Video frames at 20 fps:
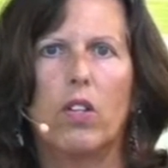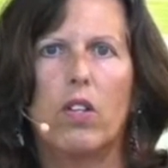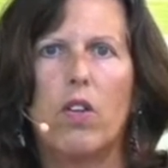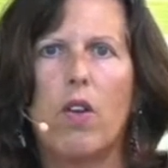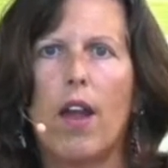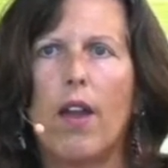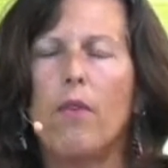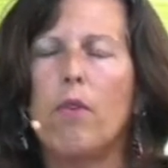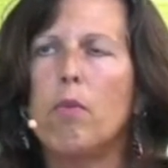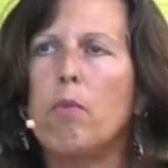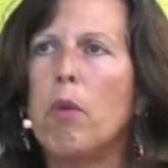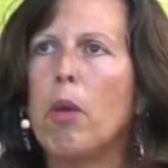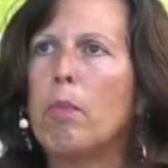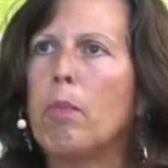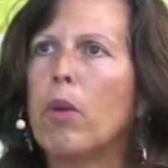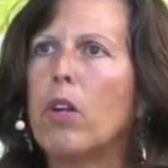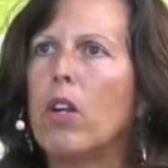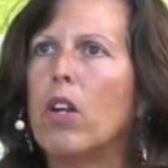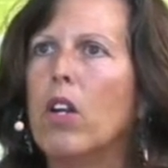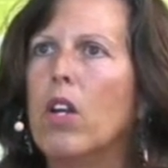You know, I
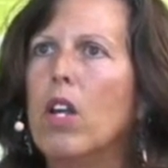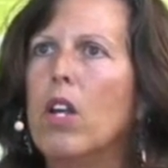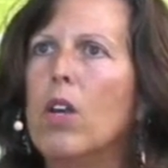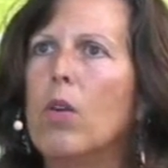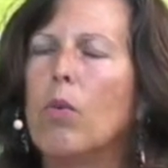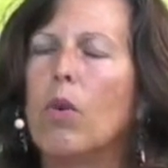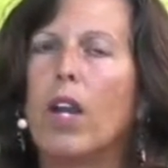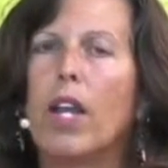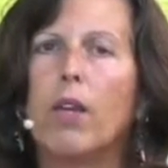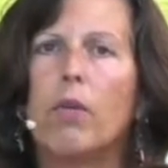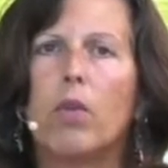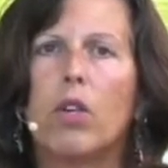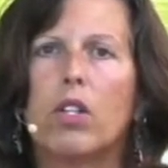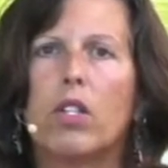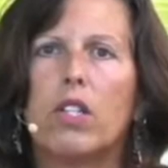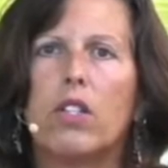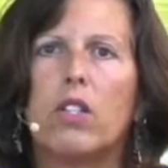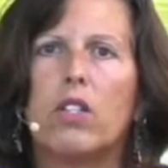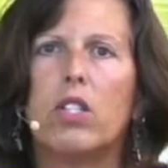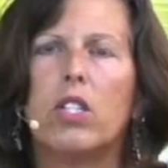remember when I
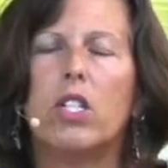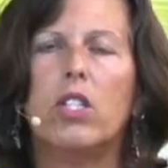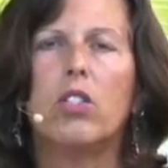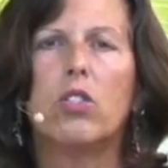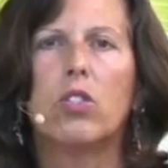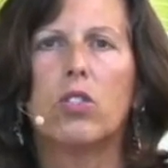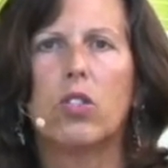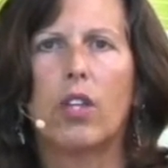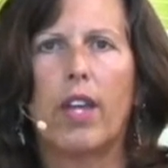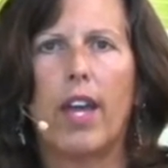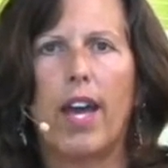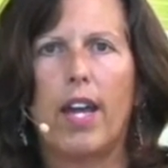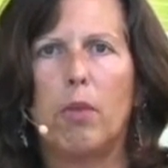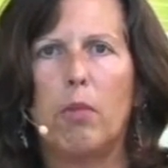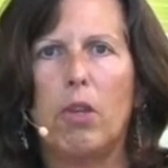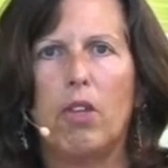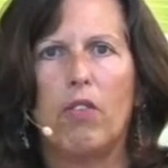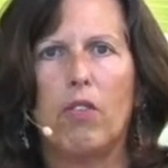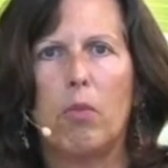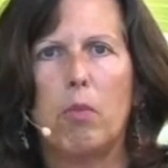worked at the Teachers
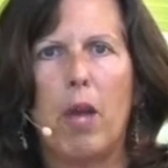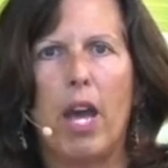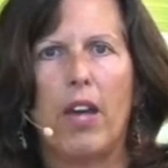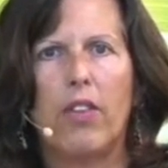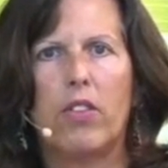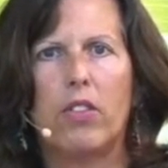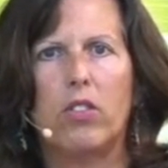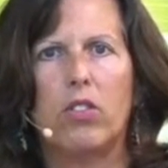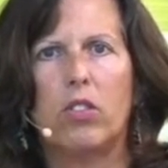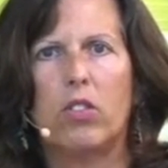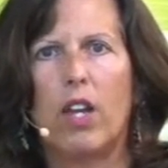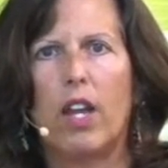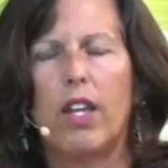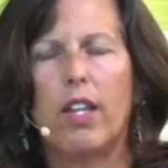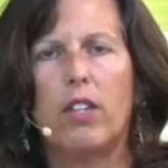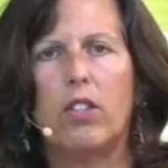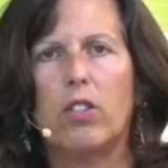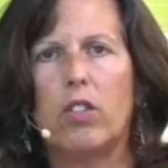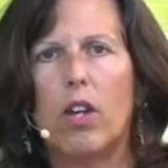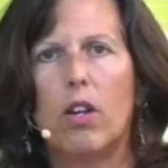Academy for Math and
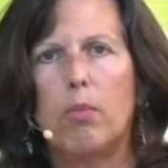Science,